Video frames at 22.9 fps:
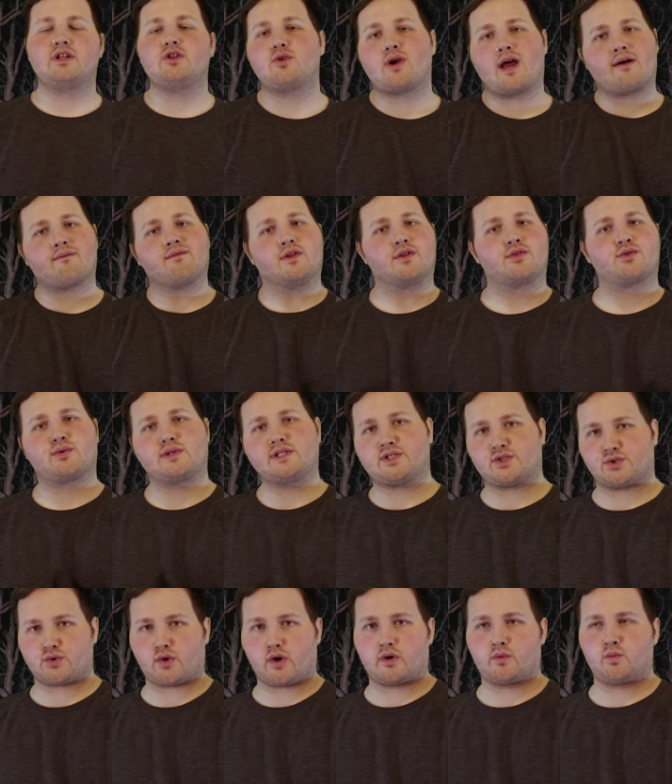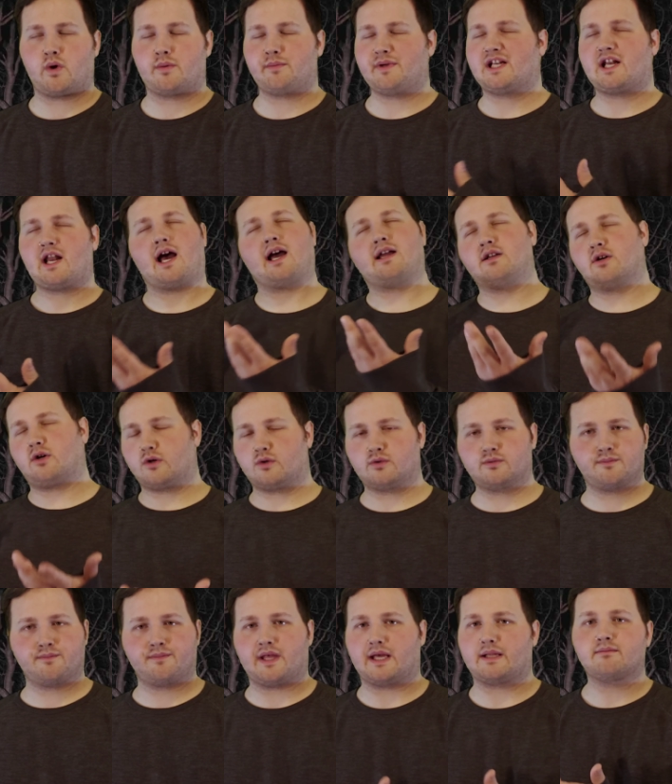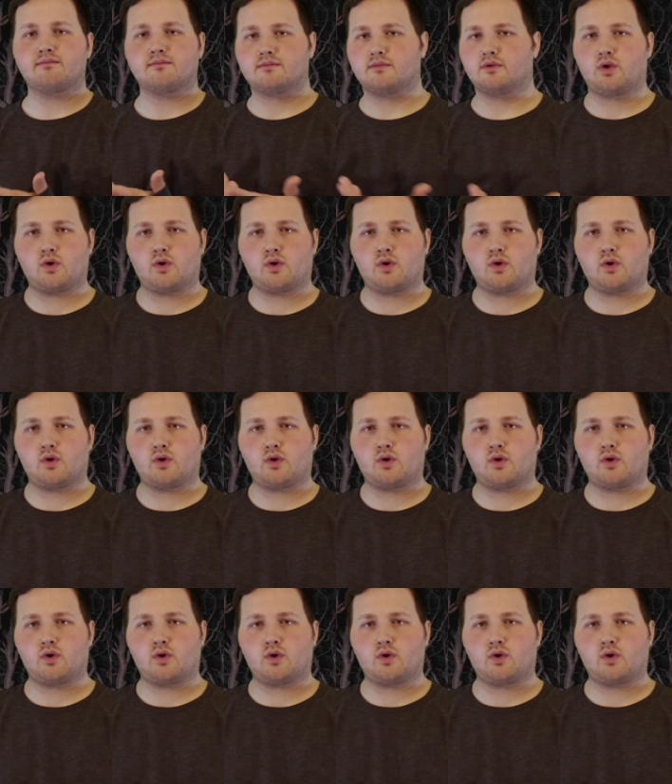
Then you have the three Strode women. I know that